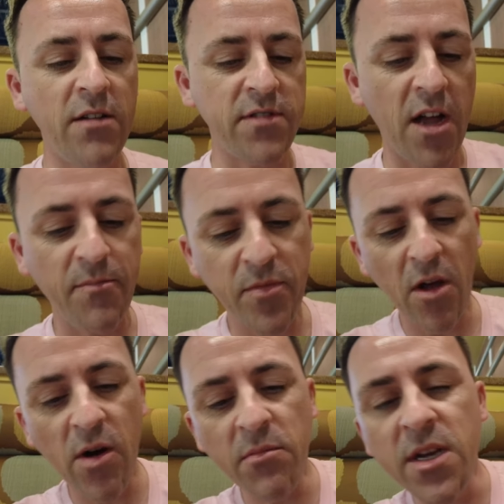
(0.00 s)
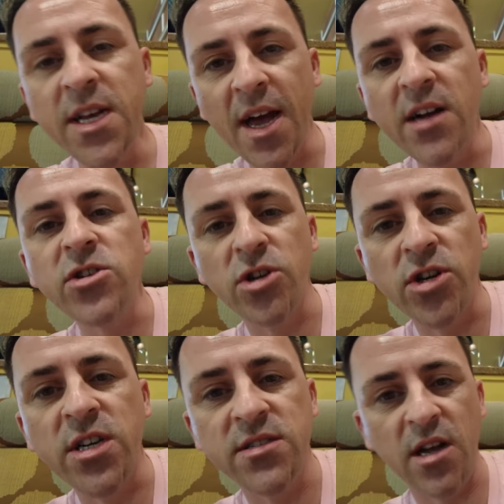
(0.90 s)
I was like, oh, I'm gonna get a
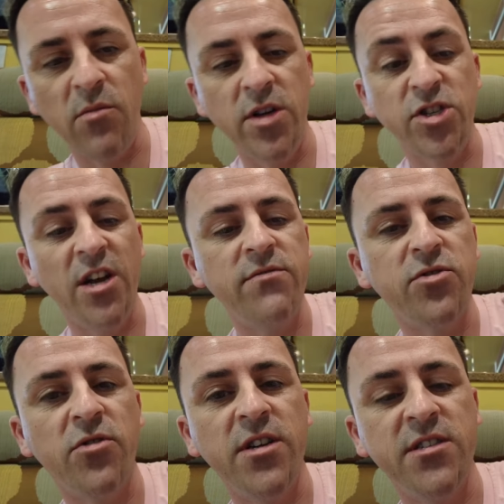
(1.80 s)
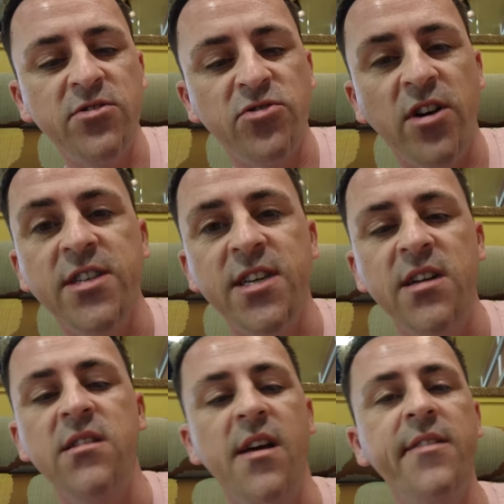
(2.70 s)
turkey sandwich, and I have started trying to
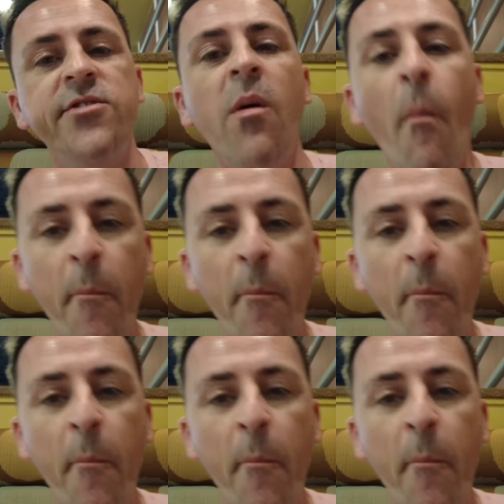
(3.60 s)
eat this.